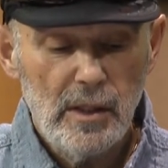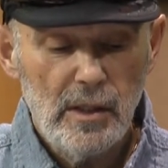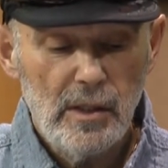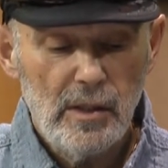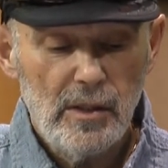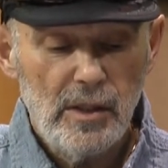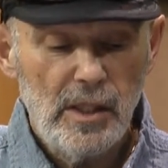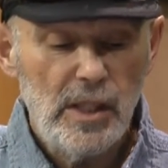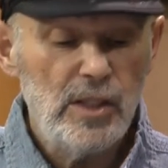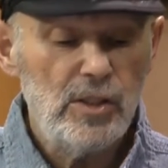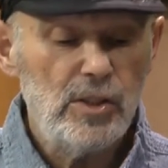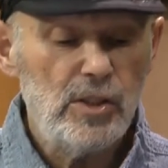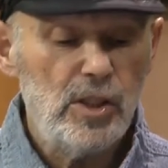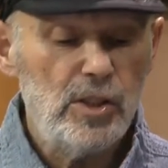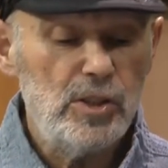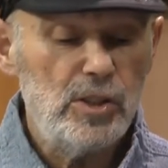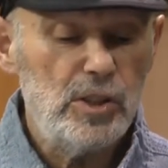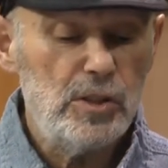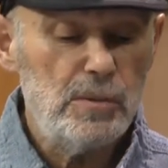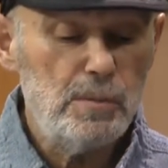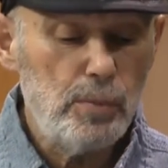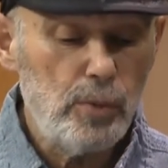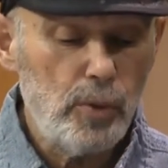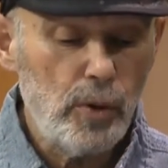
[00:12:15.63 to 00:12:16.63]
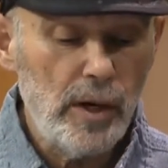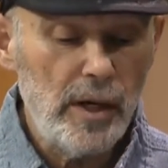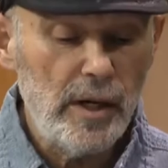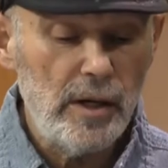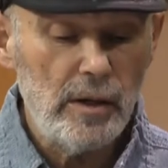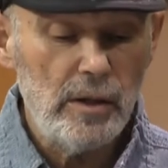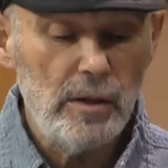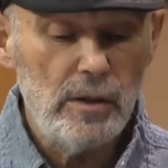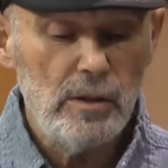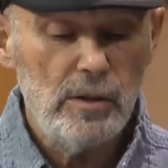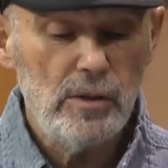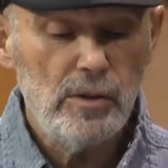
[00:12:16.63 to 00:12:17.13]
Things such as
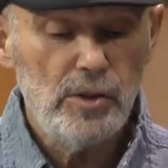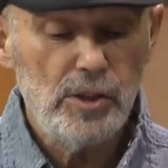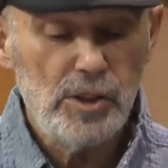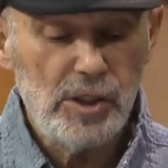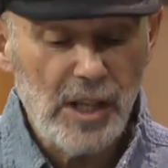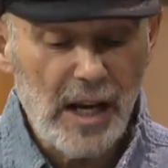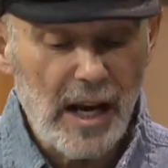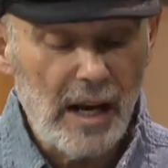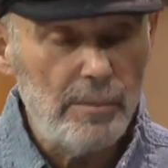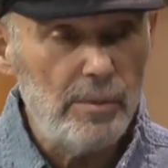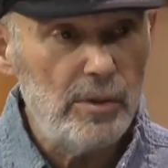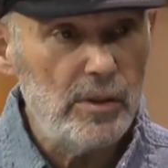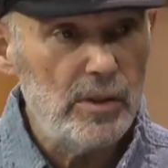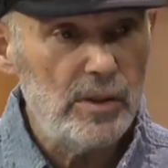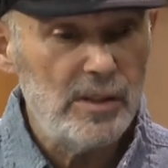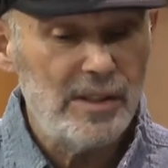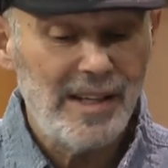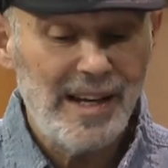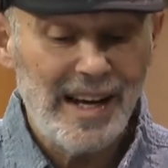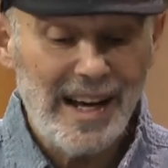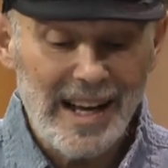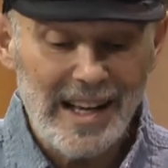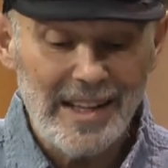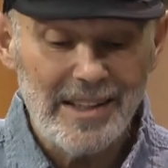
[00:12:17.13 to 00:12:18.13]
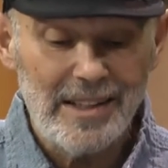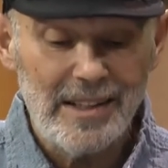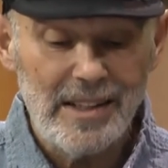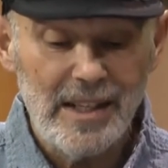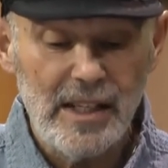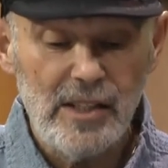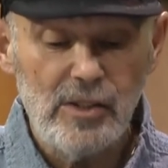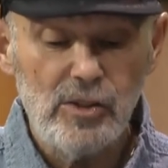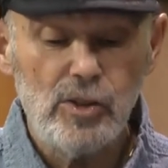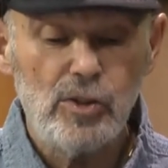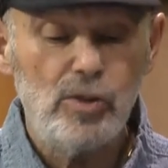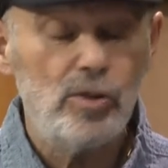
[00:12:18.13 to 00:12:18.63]
prayer, Shabbos,
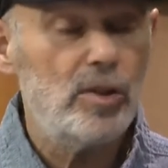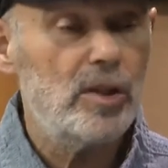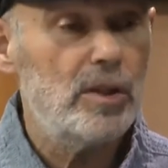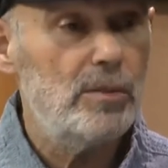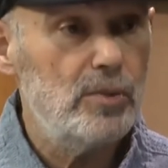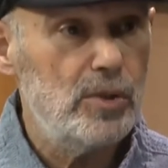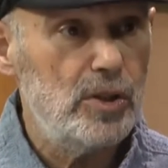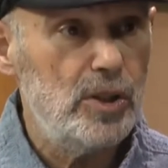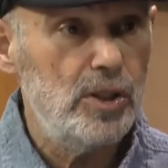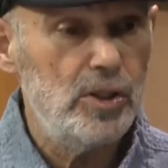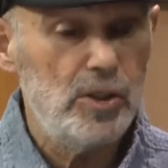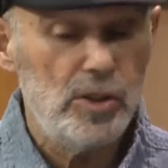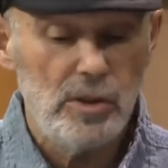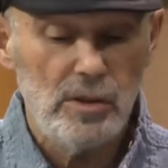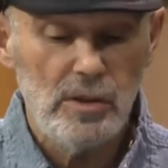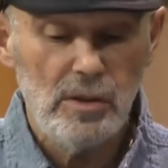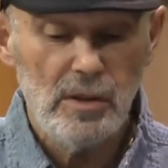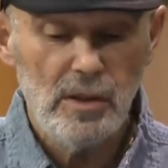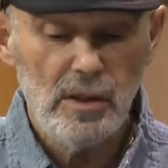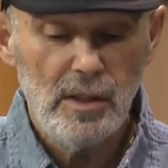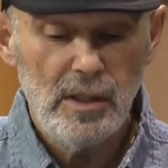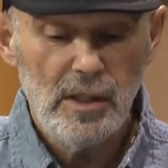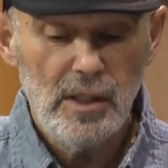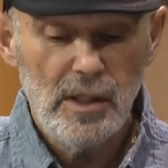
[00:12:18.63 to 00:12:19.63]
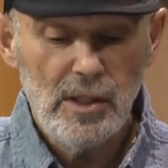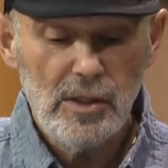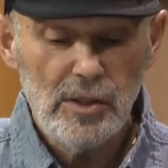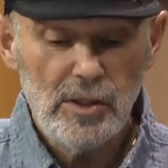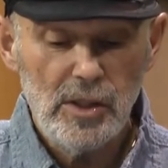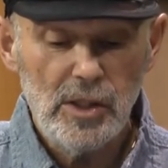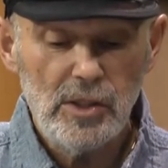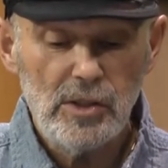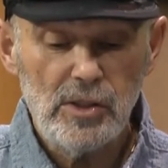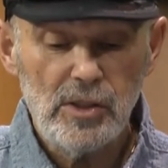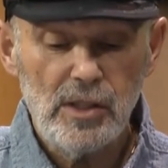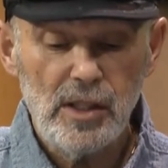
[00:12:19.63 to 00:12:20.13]
holidays, circumcision,
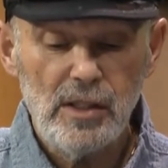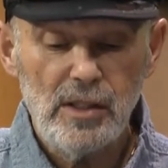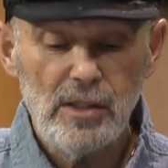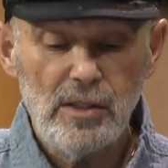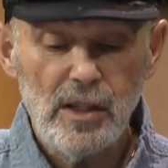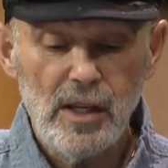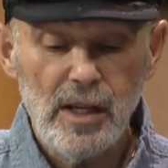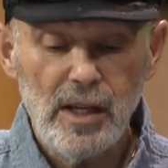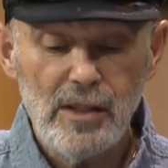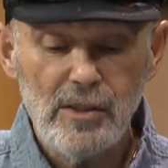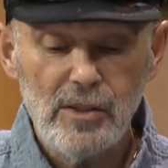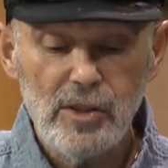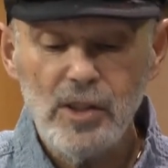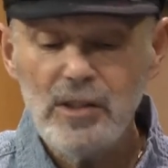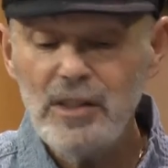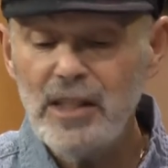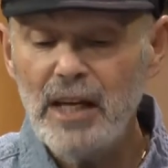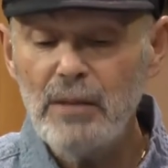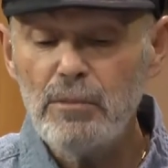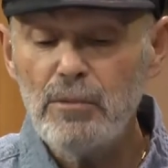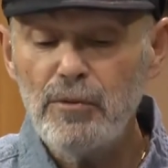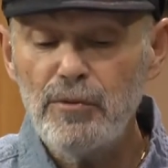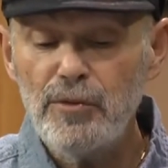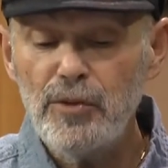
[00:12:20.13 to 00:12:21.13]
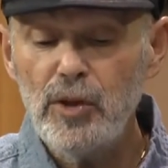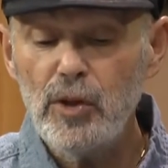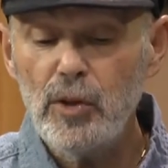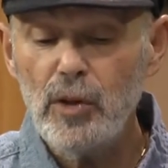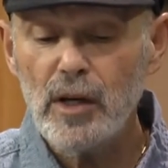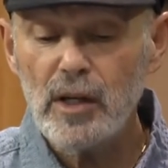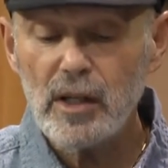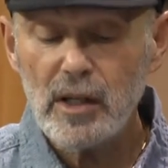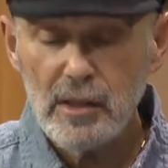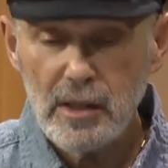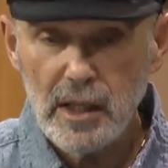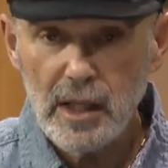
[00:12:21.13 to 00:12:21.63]
just to name a few,
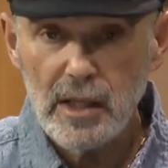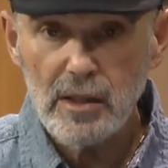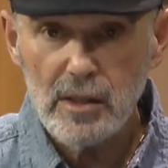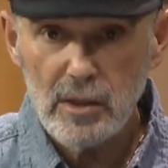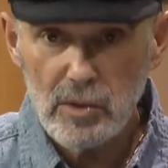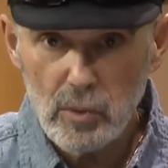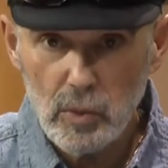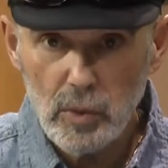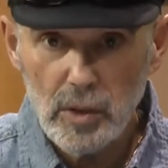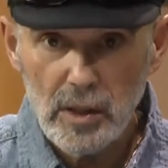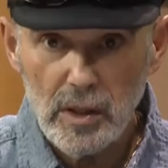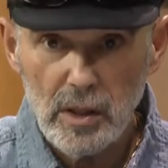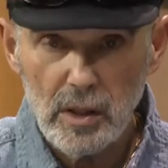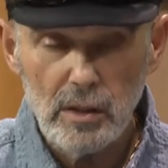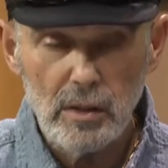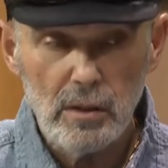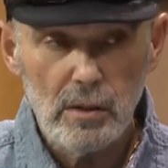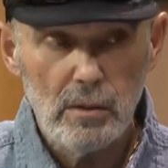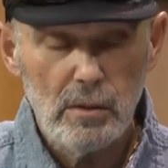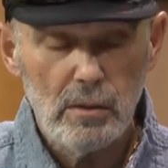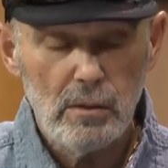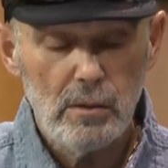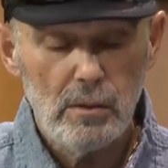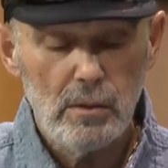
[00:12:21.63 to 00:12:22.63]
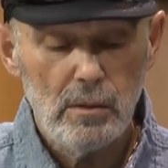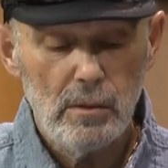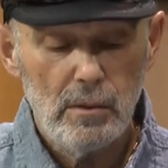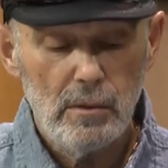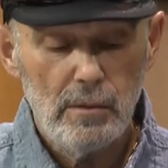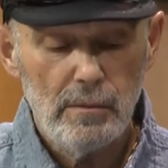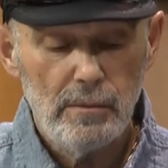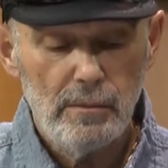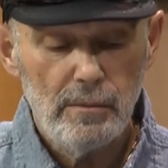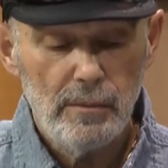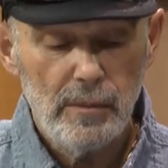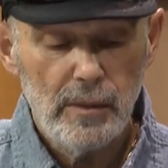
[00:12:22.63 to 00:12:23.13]
are connected with it.
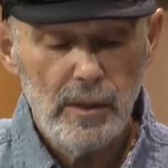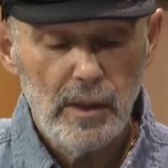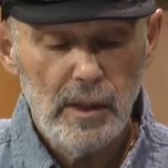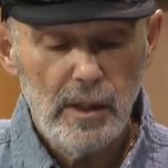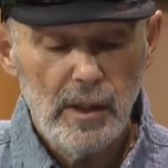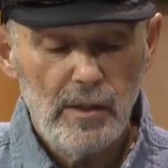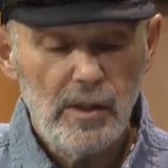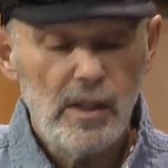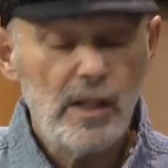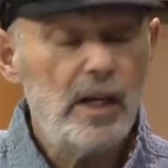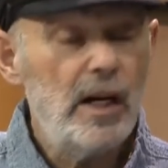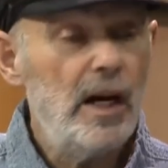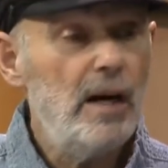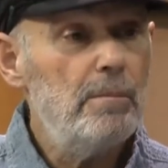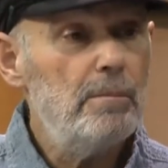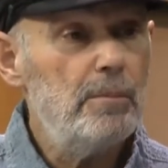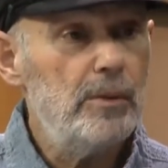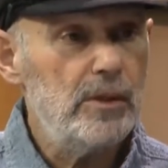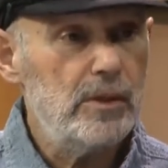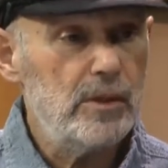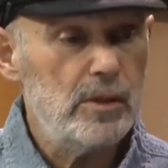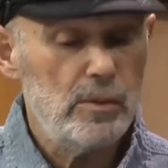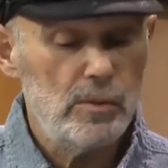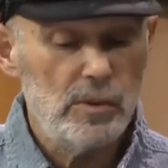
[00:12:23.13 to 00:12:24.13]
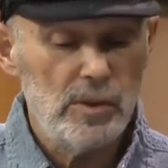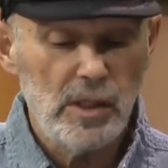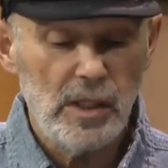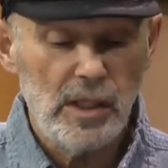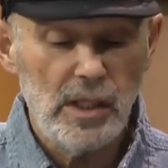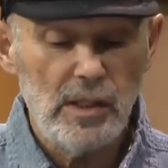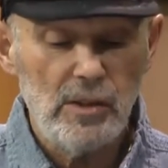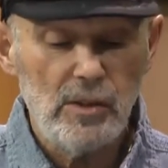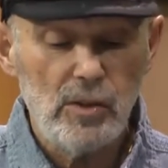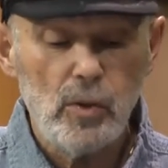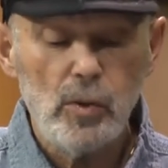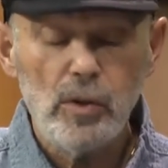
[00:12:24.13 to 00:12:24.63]
The compass was
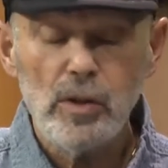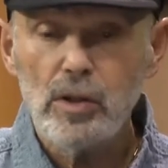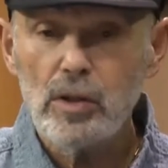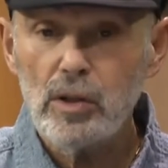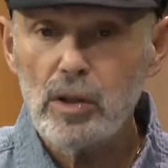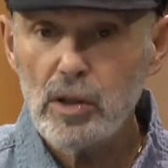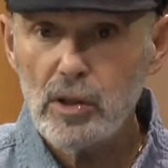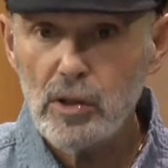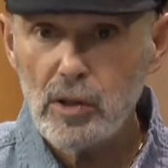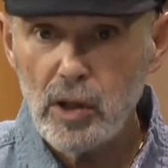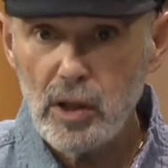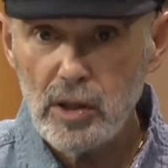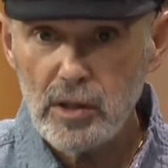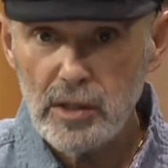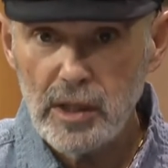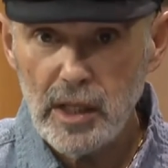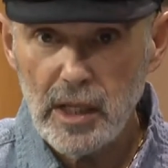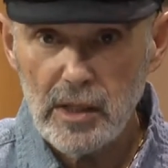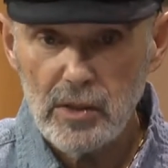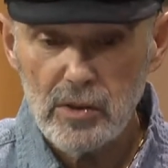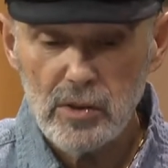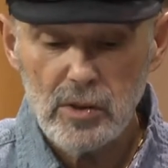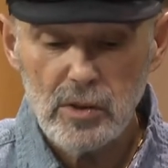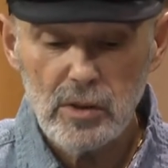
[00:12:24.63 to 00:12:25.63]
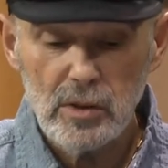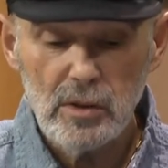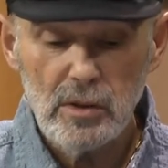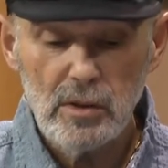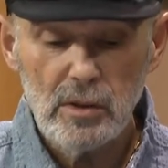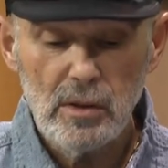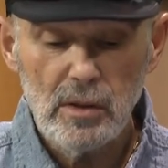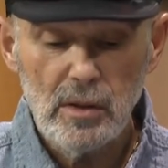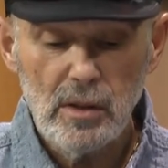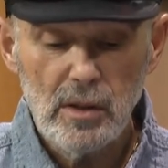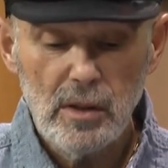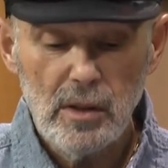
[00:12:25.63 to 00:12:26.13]
again critical in all tests.
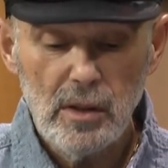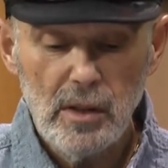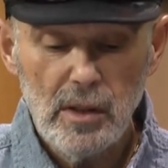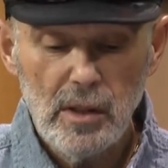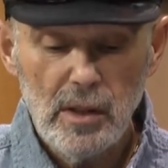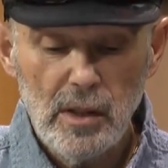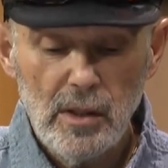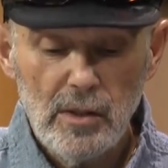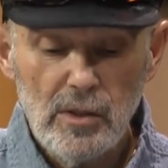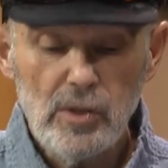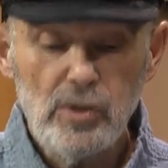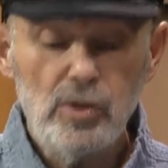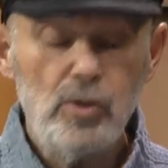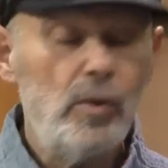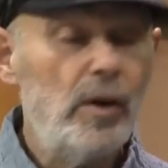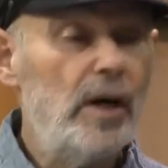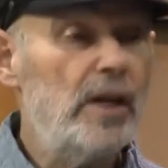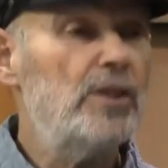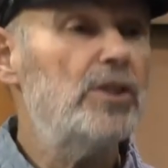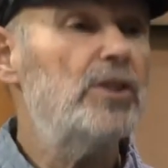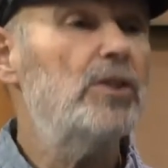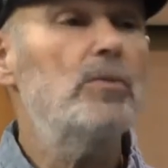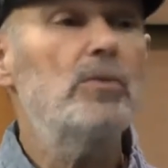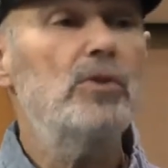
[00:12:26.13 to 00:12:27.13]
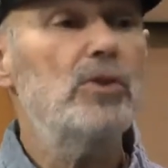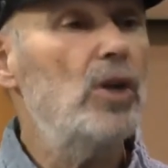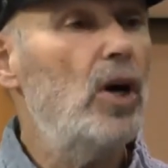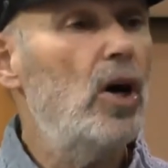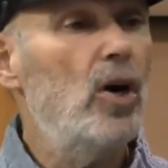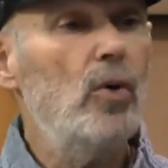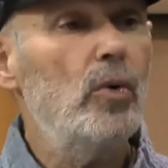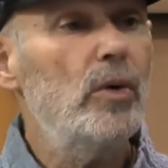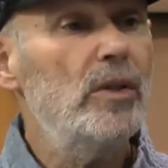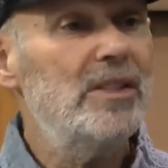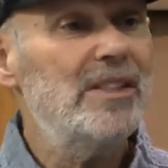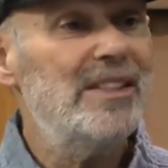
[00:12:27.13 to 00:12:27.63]
The direction was
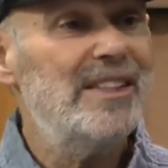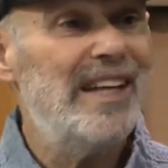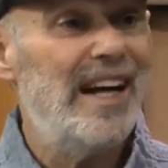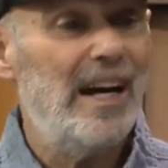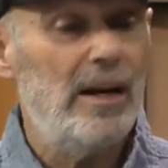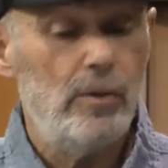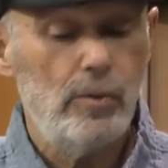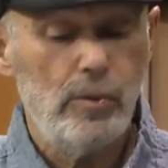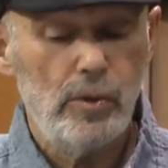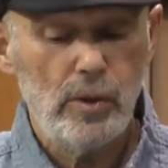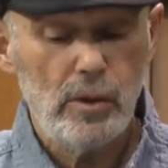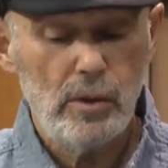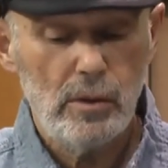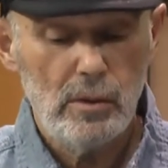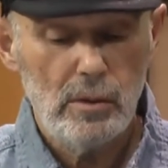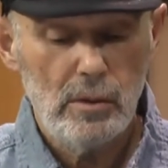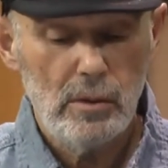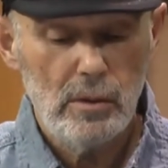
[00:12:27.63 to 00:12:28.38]
always south.